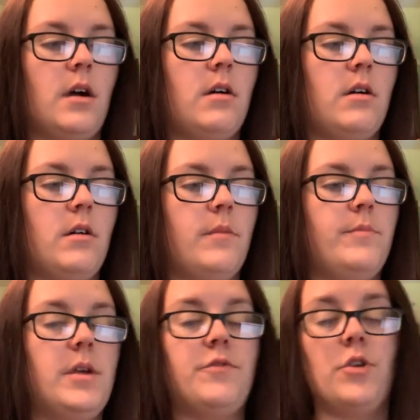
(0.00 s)

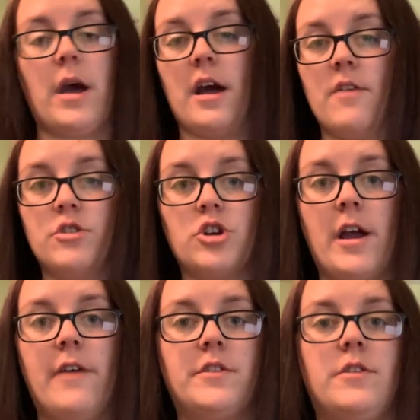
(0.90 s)
If you have a
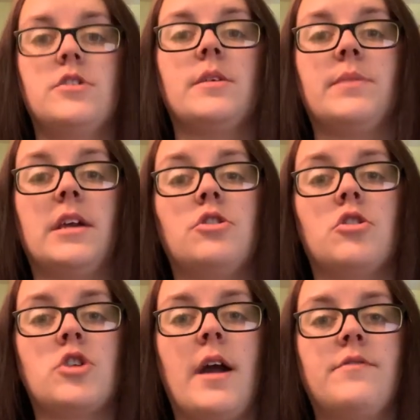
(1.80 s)
draft and there's something in your
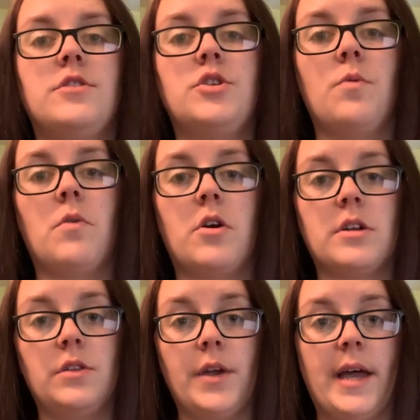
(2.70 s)
draft that you want her
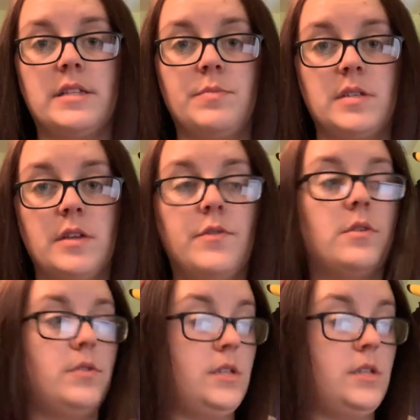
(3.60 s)
to look at specifically,